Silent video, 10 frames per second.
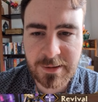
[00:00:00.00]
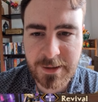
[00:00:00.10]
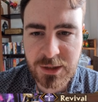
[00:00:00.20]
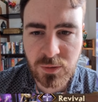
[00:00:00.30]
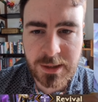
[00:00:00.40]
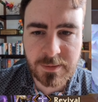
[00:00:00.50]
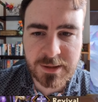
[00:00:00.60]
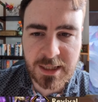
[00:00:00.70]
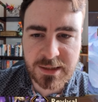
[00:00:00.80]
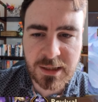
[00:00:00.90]
by
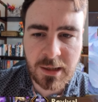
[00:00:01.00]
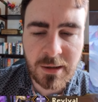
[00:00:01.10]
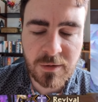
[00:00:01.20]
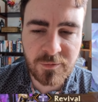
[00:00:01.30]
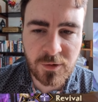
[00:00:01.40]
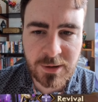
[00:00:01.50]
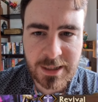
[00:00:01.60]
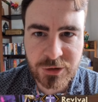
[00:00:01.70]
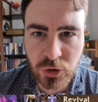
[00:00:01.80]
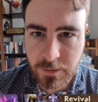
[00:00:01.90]
20% for
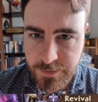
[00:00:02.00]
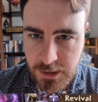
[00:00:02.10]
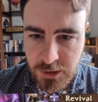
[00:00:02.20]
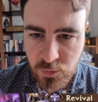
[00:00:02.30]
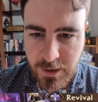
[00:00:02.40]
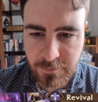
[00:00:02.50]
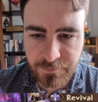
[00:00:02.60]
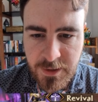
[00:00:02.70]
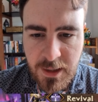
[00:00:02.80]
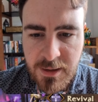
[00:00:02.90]
Atrops as well.
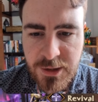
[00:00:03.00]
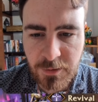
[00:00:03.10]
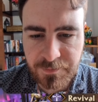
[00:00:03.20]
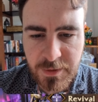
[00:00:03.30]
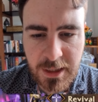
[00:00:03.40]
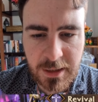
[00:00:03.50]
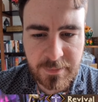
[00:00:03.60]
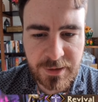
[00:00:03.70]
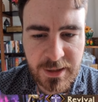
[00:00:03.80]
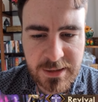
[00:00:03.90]
So
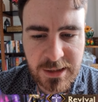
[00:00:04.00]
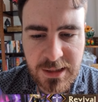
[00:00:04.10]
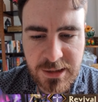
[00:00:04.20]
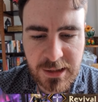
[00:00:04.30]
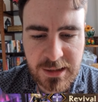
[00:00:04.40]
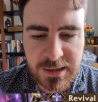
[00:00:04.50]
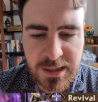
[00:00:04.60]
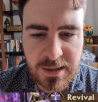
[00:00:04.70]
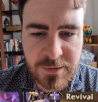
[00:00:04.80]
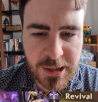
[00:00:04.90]
that is the
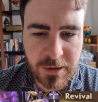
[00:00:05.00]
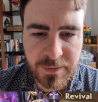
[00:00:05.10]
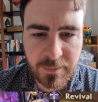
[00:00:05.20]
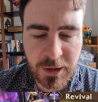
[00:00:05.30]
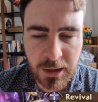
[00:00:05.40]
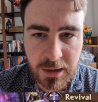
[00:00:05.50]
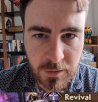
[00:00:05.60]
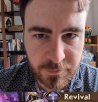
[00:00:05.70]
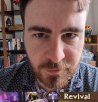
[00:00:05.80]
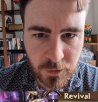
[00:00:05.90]
team setup that I'm going to
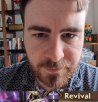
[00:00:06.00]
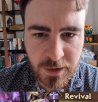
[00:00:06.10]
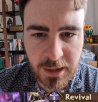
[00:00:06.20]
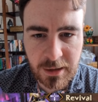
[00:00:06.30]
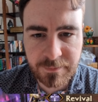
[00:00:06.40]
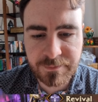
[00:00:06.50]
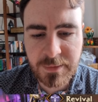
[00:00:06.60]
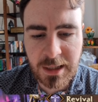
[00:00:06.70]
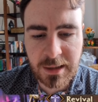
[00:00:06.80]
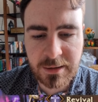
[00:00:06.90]
go for.
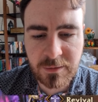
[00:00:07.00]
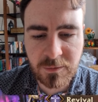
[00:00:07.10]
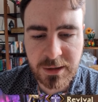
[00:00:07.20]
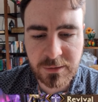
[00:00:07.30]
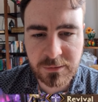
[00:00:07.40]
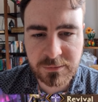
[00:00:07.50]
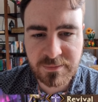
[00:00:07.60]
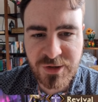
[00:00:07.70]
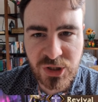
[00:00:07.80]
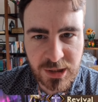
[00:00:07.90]
I will
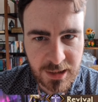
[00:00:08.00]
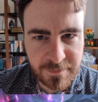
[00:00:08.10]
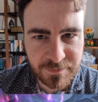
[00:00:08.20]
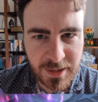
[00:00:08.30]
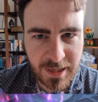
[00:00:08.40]
see how